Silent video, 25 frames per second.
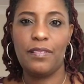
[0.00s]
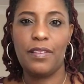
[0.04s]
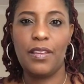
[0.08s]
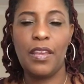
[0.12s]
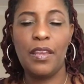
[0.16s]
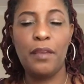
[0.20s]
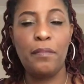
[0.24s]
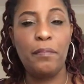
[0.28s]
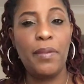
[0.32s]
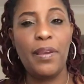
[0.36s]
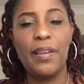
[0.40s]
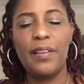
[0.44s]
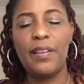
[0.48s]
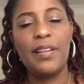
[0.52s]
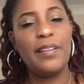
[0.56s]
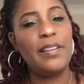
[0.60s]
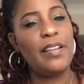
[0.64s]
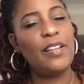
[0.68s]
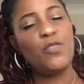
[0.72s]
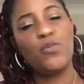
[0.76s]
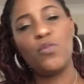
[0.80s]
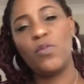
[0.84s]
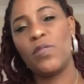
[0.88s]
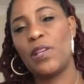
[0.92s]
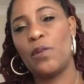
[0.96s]
Amen. And
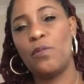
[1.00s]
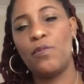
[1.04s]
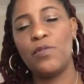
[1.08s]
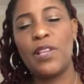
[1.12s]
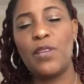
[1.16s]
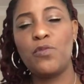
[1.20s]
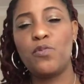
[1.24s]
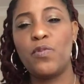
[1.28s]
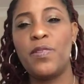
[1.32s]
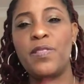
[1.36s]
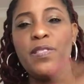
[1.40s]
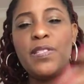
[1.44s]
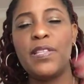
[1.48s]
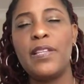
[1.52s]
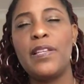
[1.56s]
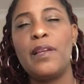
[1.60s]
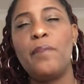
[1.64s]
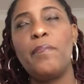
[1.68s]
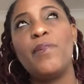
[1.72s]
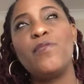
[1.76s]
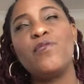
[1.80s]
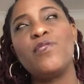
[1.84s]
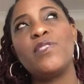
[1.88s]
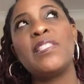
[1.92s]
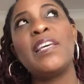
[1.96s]
that's what I want. That's what he said
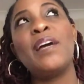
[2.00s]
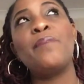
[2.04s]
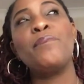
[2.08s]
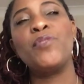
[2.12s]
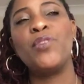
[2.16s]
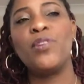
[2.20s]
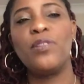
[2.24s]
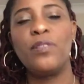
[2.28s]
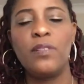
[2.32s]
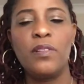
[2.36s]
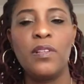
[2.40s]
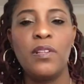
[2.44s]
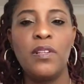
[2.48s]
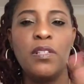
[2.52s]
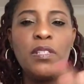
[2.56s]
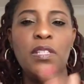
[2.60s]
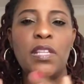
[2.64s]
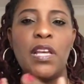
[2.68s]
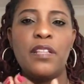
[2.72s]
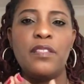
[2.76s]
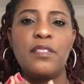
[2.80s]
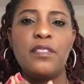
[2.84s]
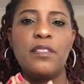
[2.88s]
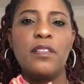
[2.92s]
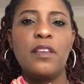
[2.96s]
about Samuel.
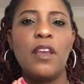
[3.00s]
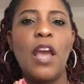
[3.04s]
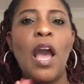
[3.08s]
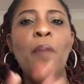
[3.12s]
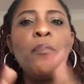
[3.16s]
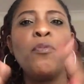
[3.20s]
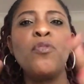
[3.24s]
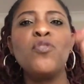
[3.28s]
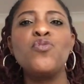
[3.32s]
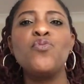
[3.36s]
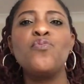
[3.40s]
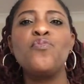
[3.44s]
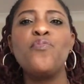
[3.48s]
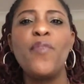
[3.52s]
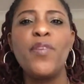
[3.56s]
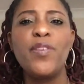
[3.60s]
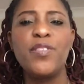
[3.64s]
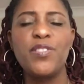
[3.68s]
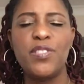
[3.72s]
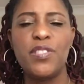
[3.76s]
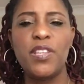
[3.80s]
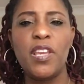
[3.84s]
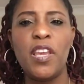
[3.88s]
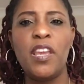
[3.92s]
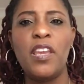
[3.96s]
That I'm going to
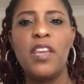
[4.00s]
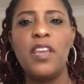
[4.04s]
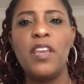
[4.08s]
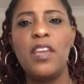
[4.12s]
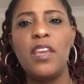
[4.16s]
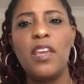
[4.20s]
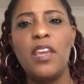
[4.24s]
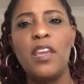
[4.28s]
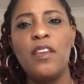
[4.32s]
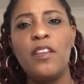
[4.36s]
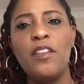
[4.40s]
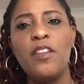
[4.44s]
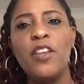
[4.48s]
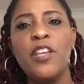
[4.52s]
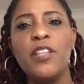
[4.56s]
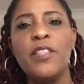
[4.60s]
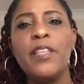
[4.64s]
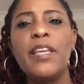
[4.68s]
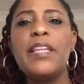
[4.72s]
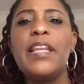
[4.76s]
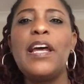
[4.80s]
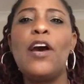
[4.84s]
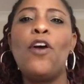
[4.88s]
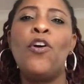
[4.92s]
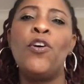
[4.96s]
raise a, a
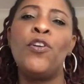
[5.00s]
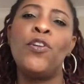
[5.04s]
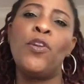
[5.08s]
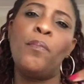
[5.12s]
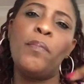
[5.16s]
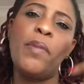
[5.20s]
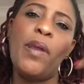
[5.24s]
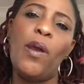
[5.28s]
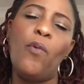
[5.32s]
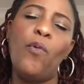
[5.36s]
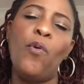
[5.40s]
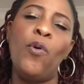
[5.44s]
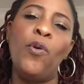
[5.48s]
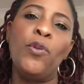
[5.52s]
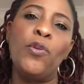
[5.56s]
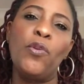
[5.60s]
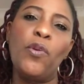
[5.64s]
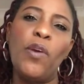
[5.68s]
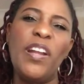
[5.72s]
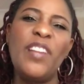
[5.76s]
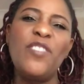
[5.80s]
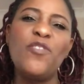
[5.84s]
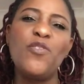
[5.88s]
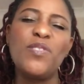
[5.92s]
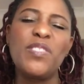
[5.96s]
they that honor me, I will
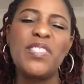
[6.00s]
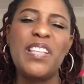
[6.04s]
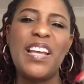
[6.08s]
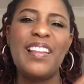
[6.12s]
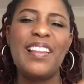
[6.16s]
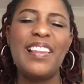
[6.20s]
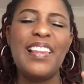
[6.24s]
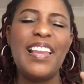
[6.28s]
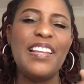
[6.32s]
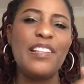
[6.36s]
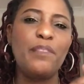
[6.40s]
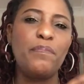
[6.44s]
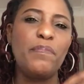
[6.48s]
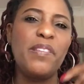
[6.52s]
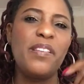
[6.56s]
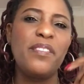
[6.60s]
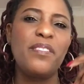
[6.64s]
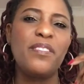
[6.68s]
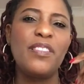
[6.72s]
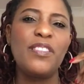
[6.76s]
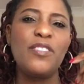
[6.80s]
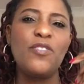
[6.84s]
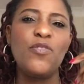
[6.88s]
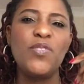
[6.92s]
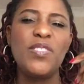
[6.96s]
honor, and those that like me,
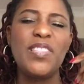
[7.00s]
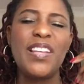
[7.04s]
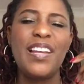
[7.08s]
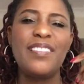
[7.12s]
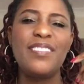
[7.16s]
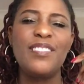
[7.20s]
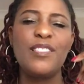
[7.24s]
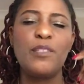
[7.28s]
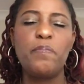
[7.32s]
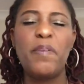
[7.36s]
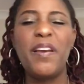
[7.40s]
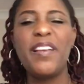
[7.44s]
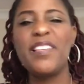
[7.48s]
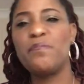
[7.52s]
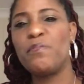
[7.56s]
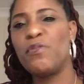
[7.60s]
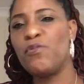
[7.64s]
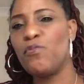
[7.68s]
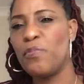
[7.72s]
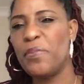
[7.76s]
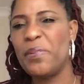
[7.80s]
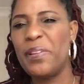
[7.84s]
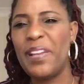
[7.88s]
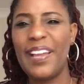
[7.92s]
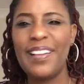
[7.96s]
those that despise me,
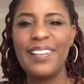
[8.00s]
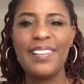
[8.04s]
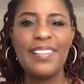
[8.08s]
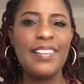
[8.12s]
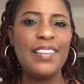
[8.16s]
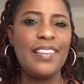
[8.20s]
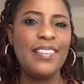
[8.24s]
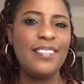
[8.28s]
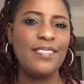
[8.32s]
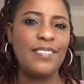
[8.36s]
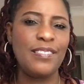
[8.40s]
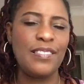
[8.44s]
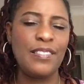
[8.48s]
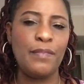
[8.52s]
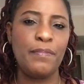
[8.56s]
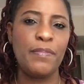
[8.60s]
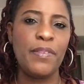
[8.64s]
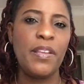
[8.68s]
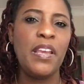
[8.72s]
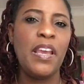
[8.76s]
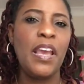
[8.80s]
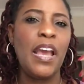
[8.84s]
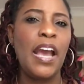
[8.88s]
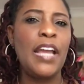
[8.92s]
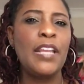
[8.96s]
will be lightly esteemed.
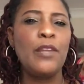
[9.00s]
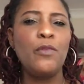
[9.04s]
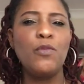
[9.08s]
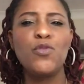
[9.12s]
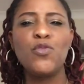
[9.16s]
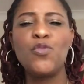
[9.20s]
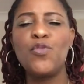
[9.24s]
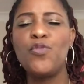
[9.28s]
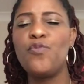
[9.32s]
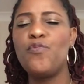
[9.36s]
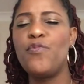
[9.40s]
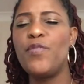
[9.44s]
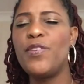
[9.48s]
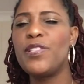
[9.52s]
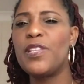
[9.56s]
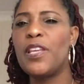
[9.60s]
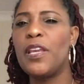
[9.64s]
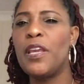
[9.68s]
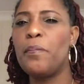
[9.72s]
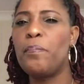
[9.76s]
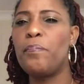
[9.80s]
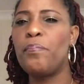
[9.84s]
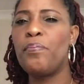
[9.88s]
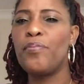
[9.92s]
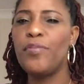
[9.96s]
And he was going to raise
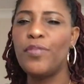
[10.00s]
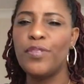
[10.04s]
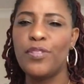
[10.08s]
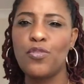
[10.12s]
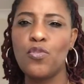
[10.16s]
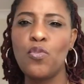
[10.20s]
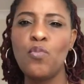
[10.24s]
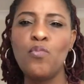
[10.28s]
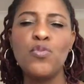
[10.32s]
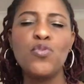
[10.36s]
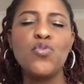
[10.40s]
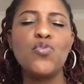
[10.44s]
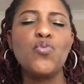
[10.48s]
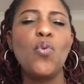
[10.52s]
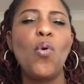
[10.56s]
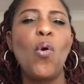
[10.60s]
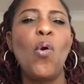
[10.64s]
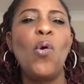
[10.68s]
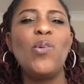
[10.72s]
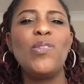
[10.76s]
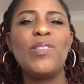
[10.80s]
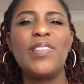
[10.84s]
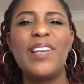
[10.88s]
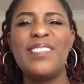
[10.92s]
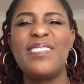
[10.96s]
a priest who will do
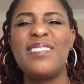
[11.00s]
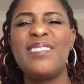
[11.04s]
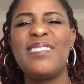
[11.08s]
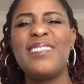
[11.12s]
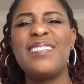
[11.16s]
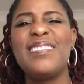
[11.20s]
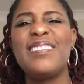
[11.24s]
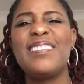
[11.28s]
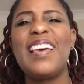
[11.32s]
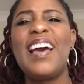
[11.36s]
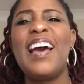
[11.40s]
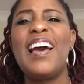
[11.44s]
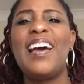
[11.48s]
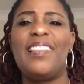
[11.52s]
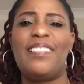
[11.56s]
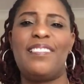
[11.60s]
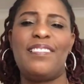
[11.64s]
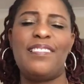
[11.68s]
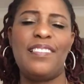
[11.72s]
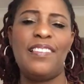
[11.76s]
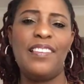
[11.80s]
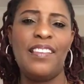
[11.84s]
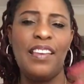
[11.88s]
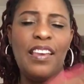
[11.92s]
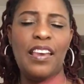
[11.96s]
all that is in his heart
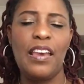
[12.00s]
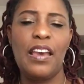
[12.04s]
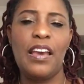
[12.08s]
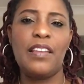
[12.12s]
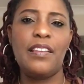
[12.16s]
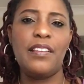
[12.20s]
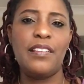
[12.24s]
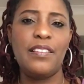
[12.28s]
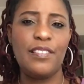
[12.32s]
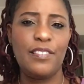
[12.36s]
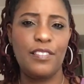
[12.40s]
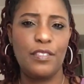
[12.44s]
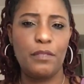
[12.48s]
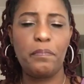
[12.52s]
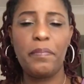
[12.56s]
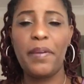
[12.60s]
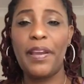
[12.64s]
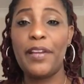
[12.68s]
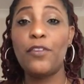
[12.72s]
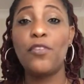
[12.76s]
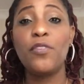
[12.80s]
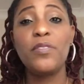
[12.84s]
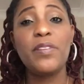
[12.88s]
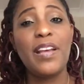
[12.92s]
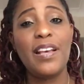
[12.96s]
and in his
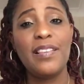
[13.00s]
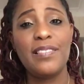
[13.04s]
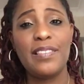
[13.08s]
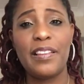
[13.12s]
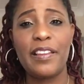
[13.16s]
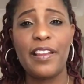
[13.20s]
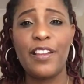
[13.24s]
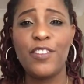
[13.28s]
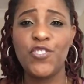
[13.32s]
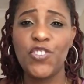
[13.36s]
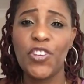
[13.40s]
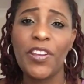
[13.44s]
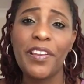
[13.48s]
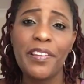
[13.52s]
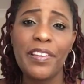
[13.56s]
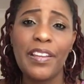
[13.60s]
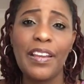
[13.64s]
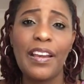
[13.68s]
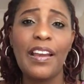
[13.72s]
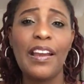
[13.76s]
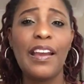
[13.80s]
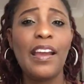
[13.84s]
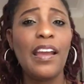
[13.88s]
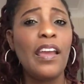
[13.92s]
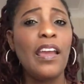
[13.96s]
mind. God has an
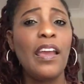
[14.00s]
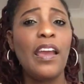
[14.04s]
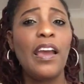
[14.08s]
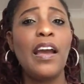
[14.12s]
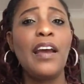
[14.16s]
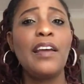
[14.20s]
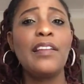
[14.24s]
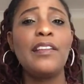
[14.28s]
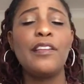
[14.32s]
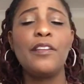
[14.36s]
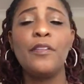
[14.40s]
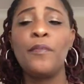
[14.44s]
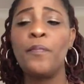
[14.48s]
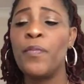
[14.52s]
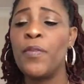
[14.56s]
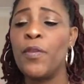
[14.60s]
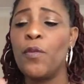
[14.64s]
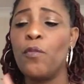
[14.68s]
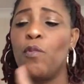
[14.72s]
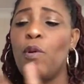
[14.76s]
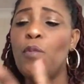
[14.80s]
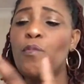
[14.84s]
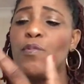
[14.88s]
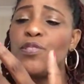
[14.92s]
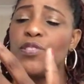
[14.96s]
agenda. And
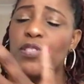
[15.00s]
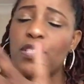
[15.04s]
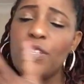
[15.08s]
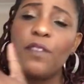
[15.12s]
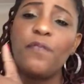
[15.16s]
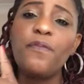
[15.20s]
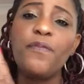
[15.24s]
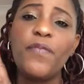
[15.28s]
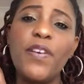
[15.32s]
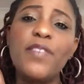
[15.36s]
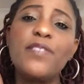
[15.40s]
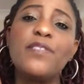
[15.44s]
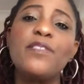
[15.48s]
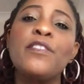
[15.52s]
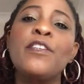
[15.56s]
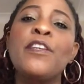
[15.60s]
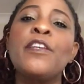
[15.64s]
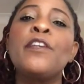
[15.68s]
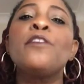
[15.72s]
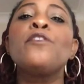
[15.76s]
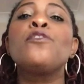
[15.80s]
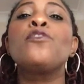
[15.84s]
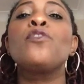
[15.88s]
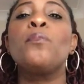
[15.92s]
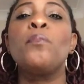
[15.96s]
when we seek first the
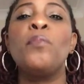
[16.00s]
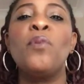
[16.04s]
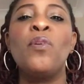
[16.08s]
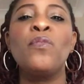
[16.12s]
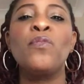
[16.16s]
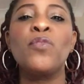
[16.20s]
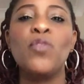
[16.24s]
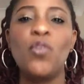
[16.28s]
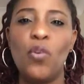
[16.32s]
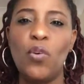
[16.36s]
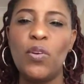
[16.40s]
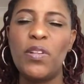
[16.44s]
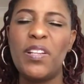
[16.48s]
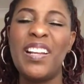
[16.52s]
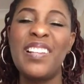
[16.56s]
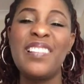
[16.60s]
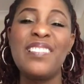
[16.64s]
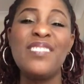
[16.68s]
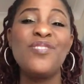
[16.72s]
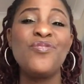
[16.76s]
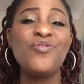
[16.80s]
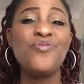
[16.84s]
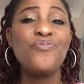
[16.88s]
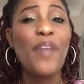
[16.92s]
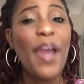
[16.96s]
kingdom of God and
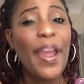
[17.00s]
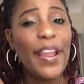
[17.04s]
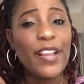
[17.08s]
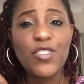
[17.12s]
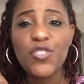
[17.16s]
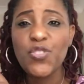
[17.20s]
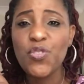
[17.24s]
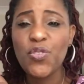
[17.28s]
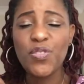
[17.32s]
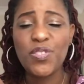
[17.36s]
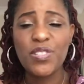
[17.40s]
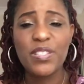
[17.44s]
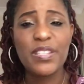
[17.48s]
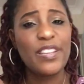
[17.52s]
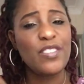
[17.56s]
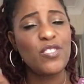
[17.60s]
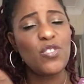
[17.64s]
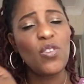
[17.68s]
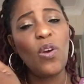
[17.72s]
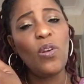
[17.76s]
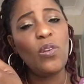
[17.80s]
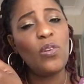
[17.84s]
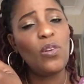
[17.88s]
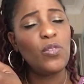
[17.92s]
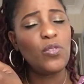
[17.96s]
his righteousness,
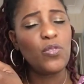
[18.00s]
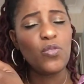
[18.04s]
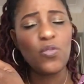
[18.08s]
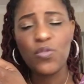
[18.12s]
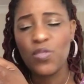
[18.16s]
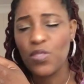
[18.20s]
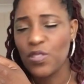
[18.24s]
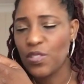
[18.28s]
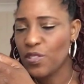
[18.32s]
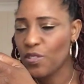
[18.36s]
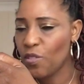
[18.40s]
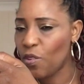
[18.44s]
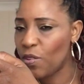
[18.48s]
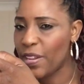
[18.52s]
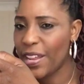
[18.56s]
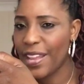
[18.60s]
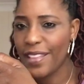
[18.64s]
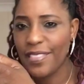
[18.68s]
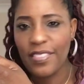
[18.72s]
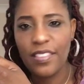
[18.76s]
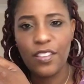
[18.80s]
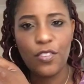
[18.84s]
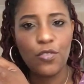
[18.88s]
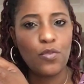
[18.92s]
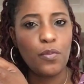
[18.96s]
all of those other
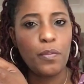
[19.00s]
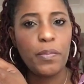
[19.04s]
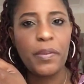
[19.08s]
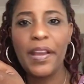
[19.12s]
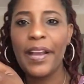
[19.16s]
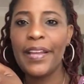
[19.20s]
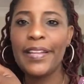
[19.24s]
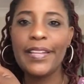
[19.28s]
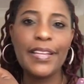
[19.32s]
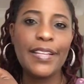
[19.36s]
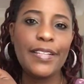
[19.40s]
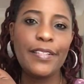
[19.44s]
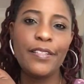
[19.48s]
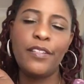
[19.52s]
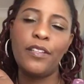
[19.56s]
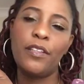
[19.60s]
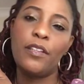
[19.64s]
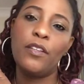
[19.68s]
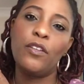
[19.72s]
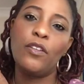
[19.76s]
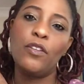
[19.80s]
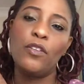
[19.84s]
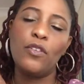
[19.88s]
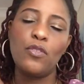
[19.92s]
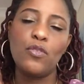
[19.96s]
things will be added
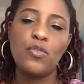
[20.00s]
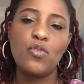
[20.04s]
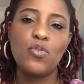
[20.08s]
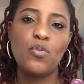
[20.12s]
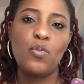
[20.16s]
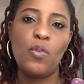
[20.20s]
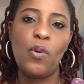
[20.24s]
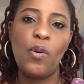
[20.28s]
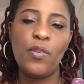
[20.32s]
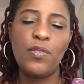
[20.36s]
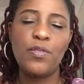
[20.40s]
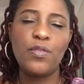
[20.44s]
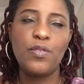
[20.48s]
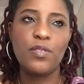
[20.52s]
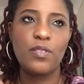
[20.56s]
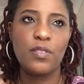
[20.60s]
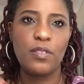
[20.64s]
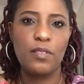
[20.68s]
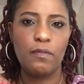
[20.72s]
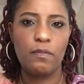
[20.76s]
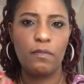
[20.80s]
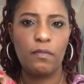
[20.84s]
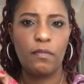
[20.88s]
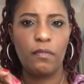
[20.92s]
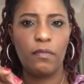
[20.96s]
to us.
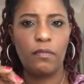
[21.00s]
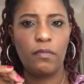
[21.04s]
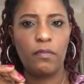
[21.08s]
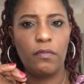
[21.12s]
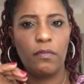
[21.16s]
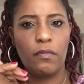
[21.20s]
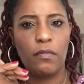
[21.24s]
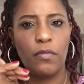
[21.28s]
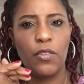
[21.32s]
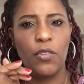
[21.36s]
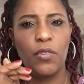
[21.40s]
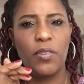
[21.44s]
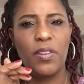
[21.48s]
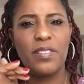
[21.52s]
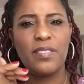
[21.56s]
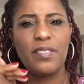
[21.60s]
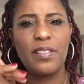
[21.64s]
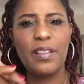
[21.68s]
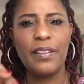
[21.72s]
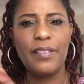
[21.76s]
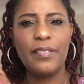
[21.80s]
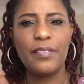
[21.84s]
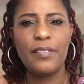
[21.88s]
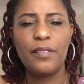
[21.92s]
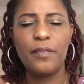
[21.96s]
You
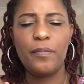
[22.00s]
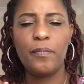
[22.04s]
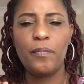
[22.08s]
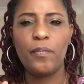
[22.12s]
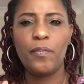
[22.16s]
understand?